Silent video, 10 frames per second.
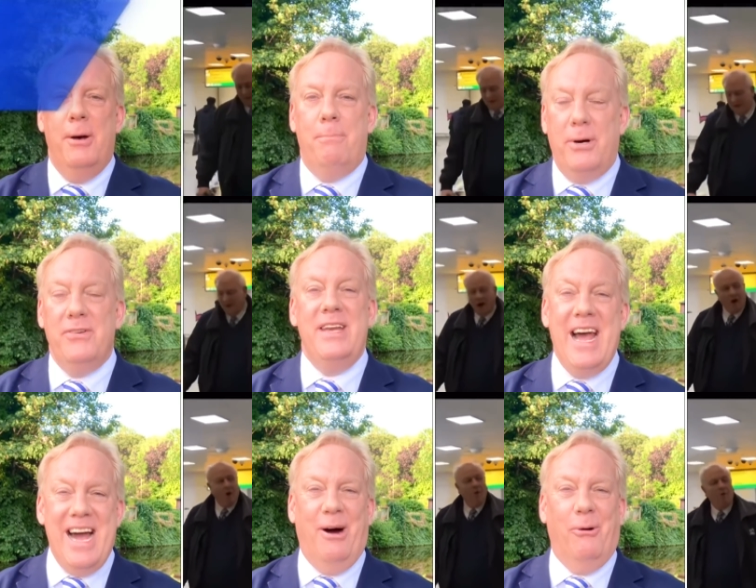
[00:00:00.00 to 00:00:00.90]
But
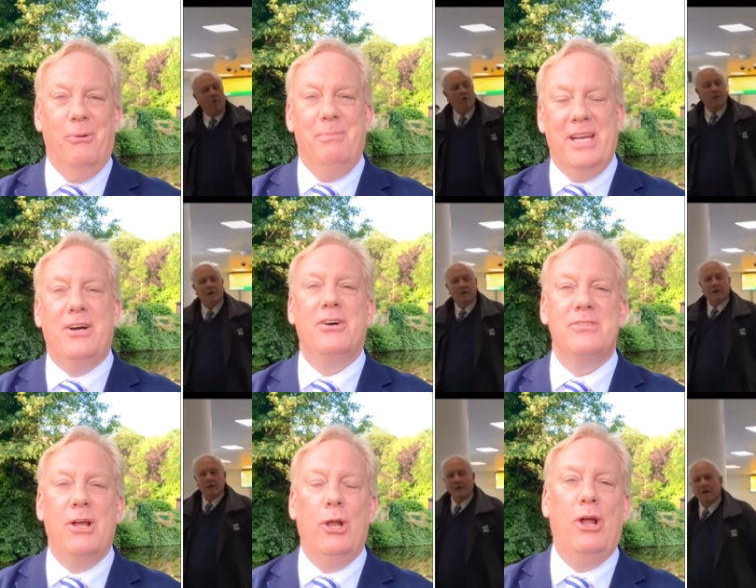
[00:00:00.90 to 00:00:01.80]
now,
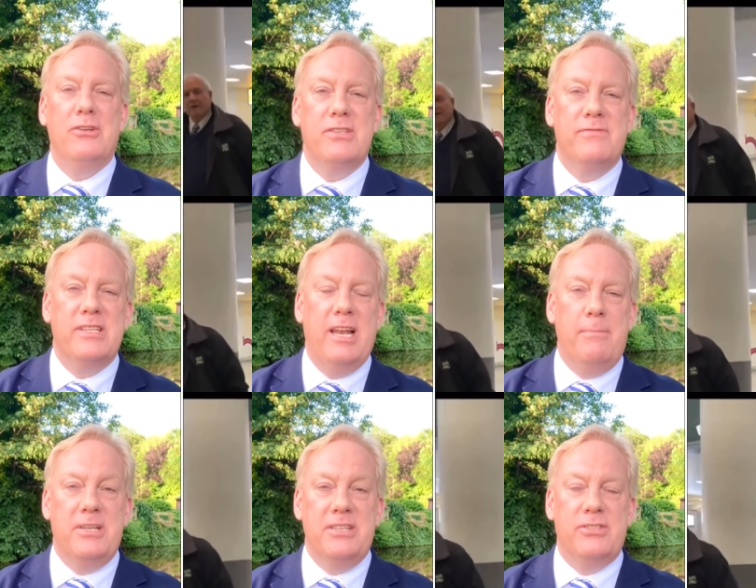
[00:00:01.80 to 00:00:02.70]
because lots of
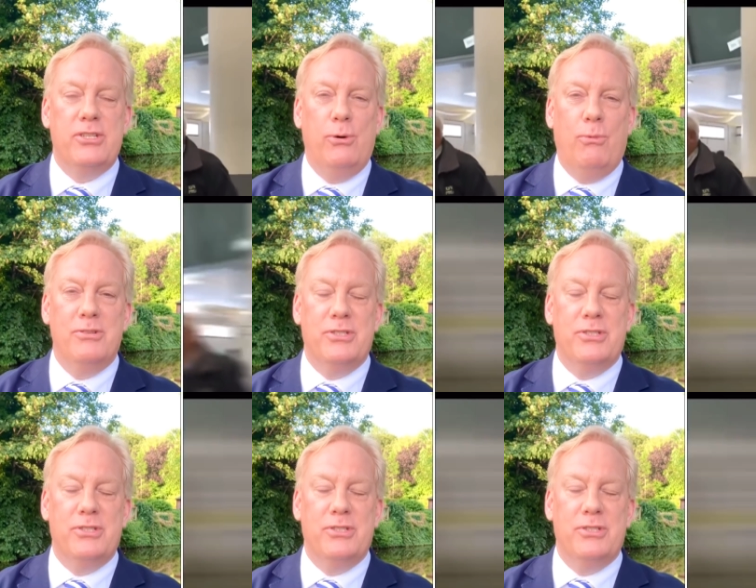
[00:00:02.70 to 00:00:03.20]
celebrities still want